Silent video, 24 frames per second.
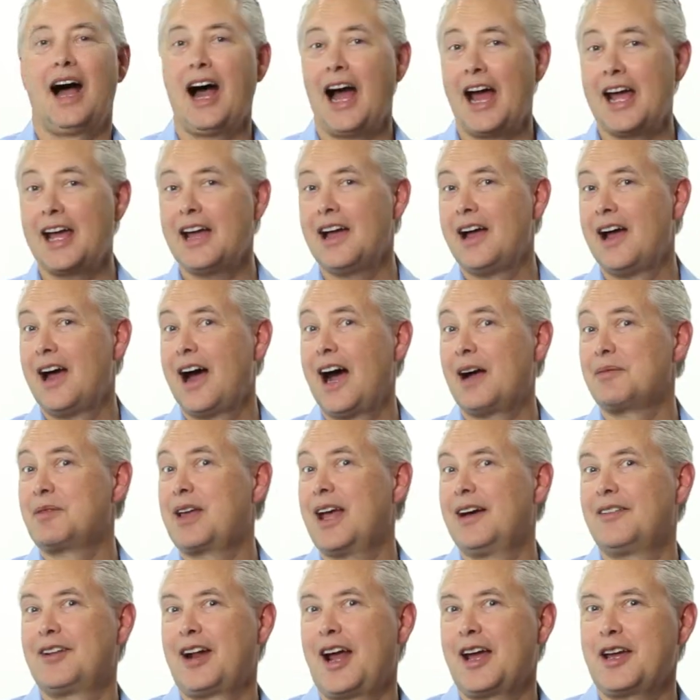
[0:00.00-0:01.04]
Hi, I'm
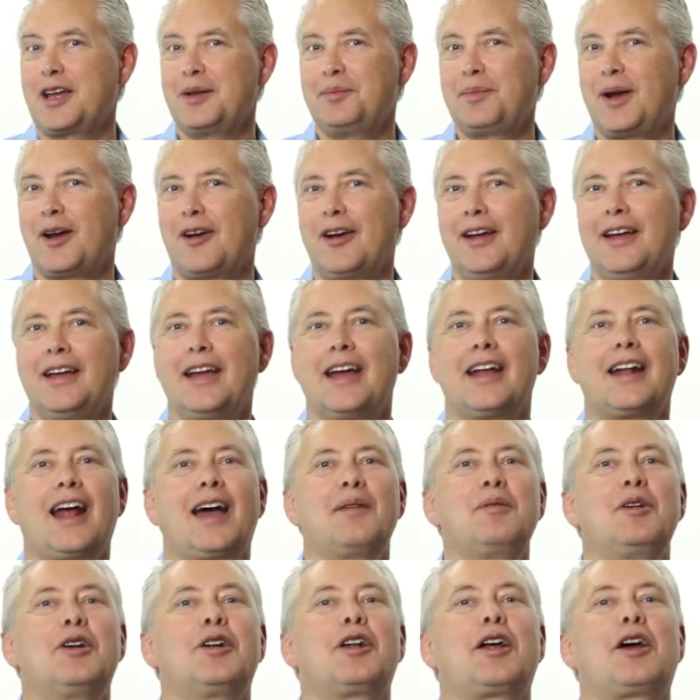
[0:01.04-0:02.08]
Kevin Eikenberry, and
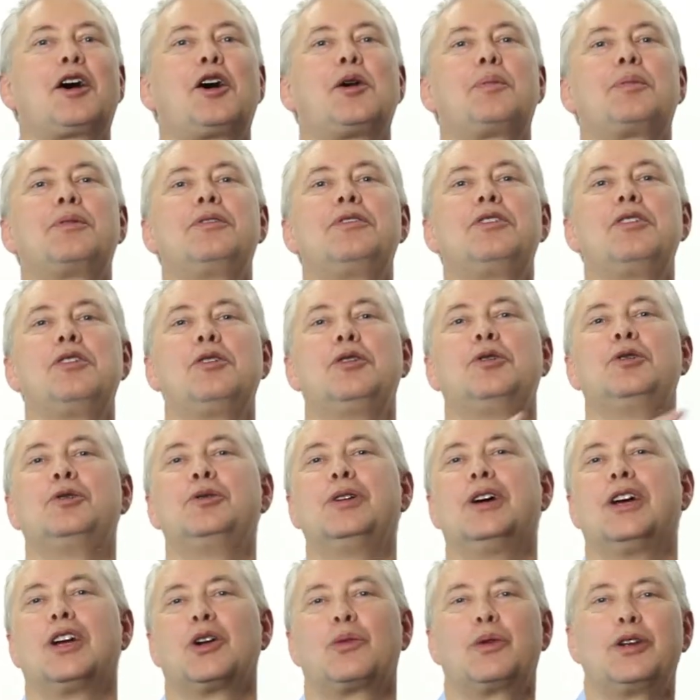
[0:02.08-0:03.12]
I'm here to help
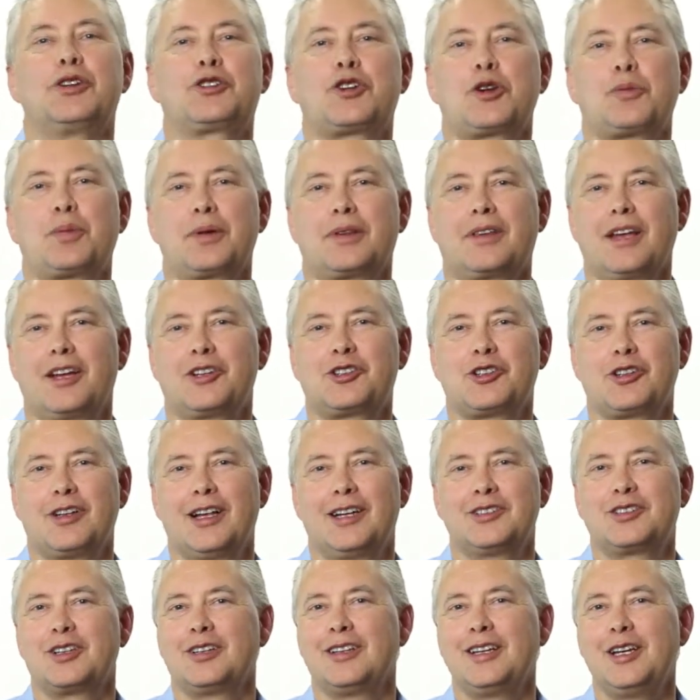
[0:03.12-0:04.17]
you reach your potential
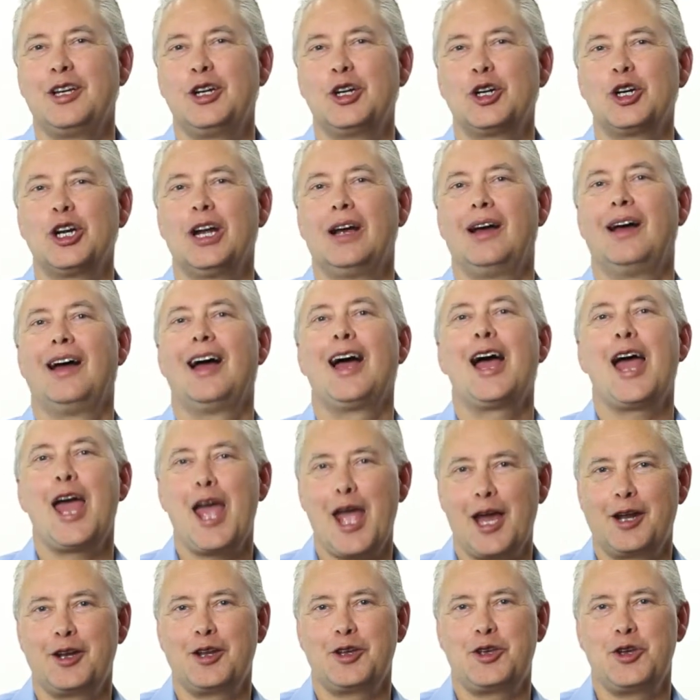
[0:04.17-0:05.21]
as a leader
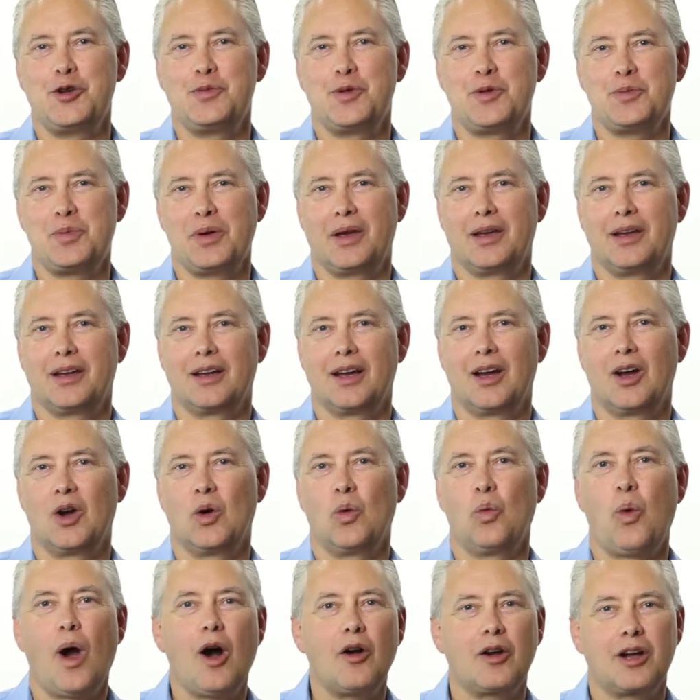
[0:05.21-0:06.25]
and a human being.
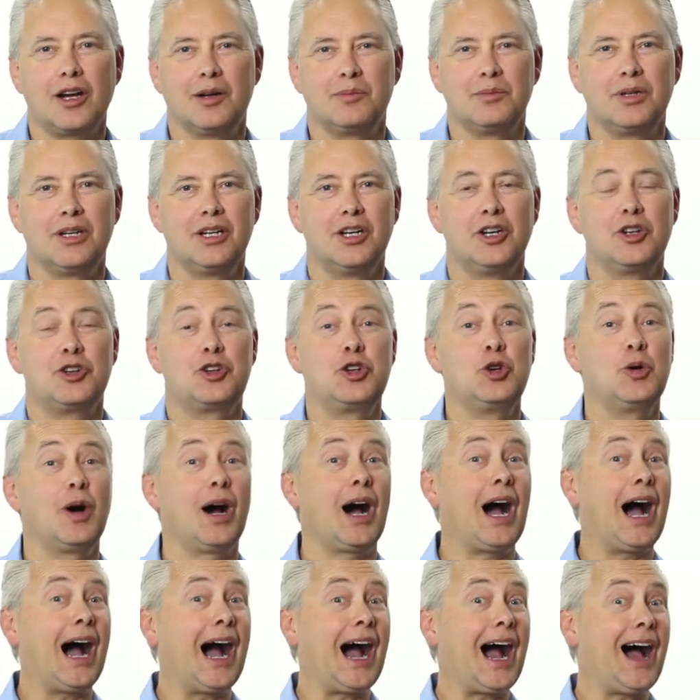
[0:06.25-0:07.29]
Welcome to
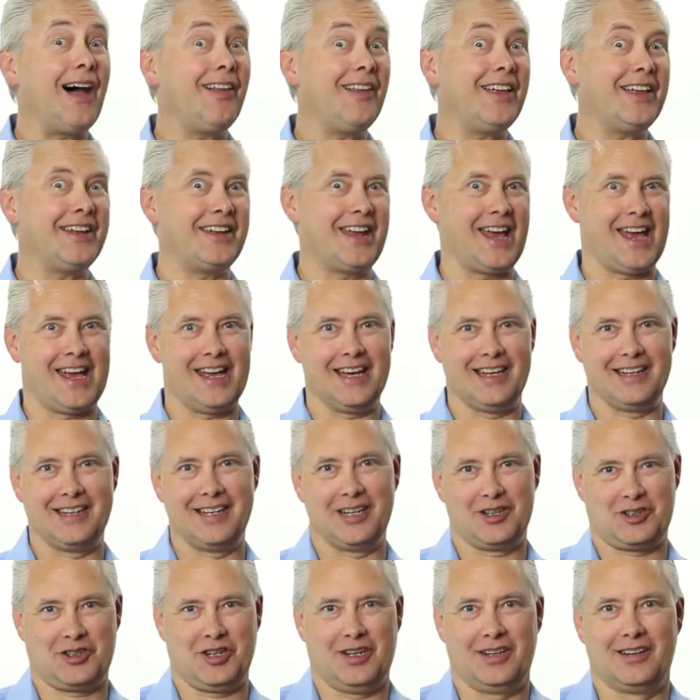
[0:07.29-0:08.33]
a holiday
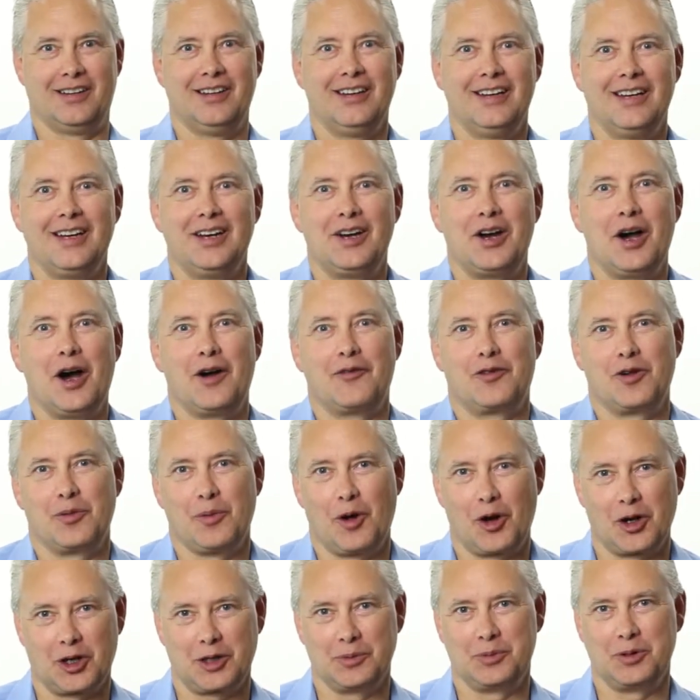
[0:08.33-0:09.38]
edition of
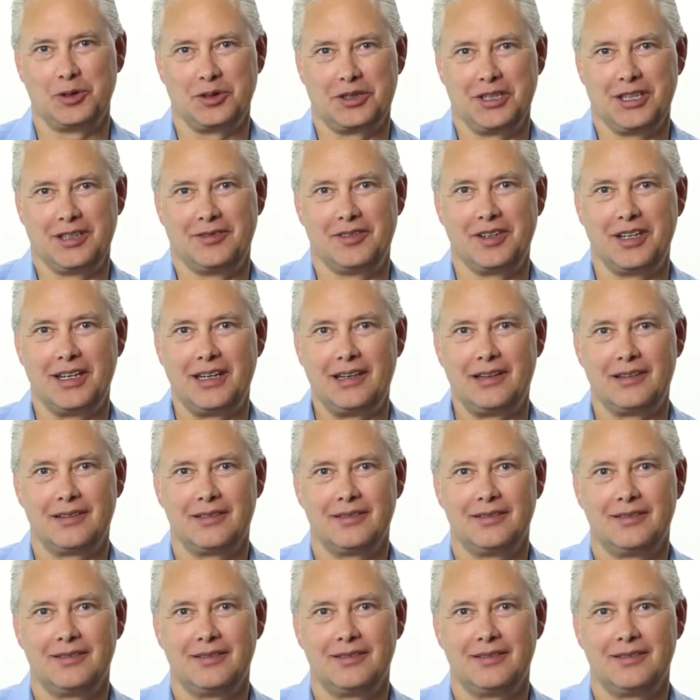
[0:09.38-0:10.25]
Remarkable TV.